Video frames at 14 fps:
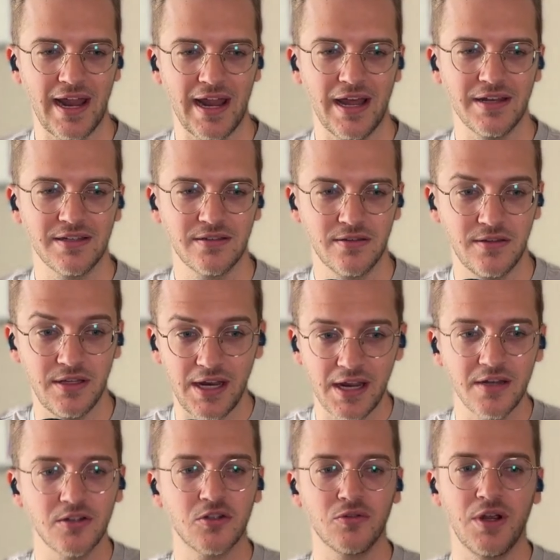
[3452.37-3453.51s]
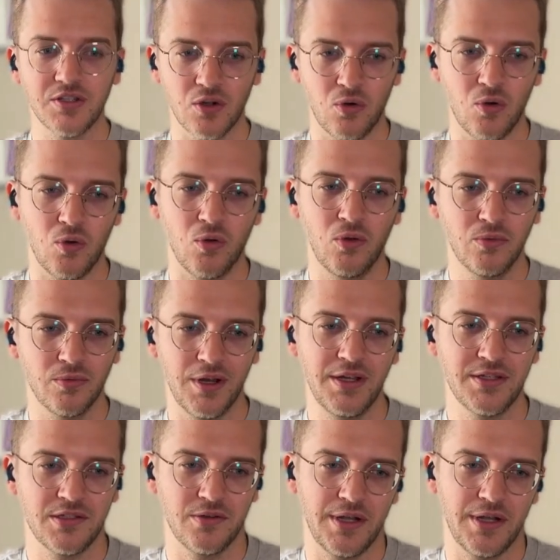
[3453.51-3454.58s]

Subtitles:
at the industry as a whole, right?